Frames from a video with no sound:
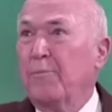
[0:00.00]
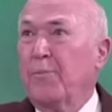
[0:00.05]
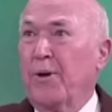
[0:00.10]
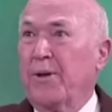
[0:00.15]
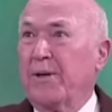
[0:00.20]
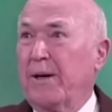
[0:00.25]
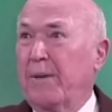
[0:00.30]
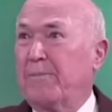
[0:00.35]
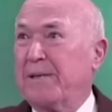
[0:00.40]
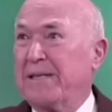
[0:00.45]

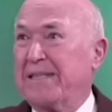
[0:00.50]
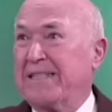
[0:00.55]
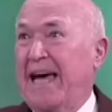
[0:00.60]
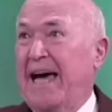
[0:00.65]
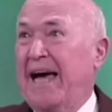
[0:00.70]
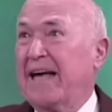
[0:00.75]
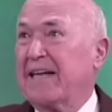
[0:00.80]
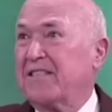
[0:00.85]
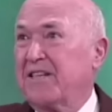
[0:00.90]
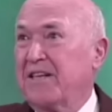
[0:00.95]
pulled up his
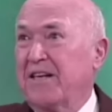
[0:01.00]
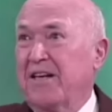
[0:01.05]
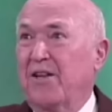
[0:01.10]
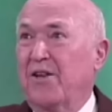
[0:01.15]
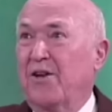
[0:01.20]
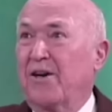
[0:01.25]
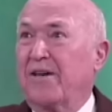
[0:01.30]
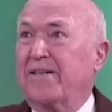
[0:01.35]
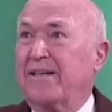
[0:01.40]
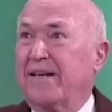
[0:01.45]
hatch and he
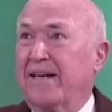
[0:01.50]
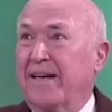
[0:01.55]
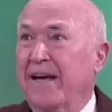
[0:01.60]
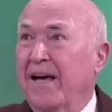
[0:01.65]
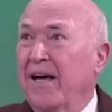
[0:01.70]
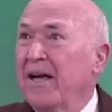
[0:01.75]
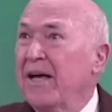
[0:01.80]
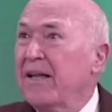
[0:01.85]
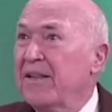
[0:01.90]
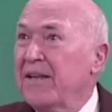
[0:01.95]
looked and
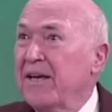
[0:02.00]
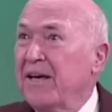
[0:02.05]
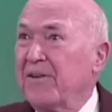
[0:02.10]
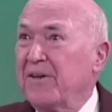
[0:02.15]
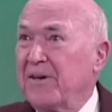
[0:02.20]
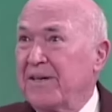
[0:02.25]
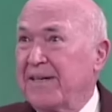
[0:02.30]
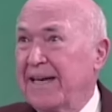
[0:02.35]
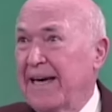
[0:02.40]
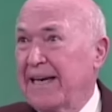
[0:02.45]
the
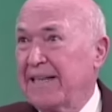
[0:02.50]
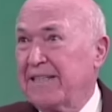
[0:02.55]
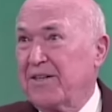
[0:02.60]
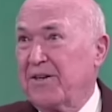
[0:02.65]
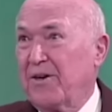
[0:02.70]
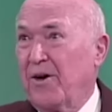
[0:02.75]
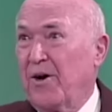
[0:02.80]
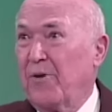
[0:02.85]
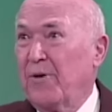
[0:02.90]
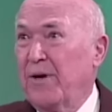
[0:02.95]
other tanks
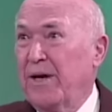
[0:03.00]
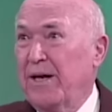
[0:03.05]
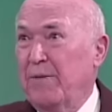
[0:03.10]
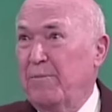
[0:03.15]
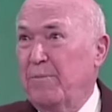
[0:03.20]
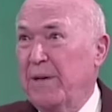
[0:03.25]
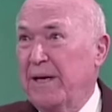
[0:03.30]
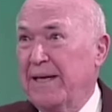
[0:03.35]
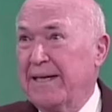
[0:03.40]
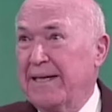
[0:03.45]
had
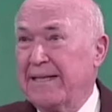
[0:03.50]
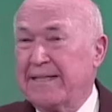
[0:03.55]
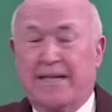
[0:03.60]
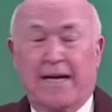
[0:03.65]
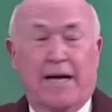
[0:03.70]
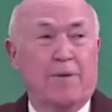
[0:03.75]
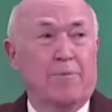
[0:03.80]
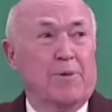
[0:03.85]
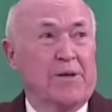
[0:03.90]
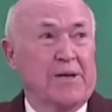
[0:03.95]
already been
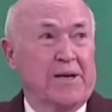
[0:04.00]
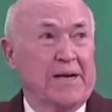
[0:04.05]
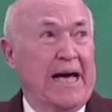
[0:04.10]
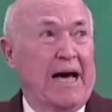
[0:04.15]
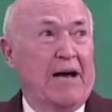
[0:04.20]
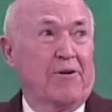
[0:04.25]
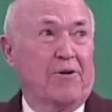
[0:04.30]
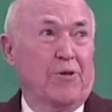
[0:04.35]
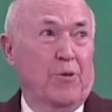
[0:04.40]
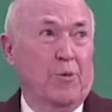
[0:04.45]
disabled and
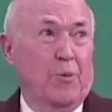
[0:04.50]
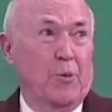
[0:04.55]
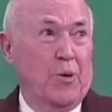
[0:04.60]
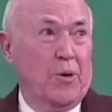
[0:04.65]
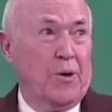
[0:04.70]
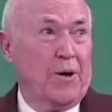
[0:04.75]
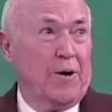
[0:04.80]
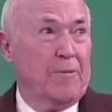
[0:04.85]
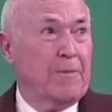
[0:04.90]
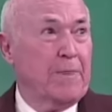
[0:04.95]
out of the
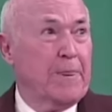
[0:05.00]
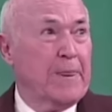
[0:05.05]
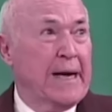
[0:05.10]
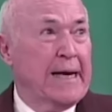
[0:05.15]
war.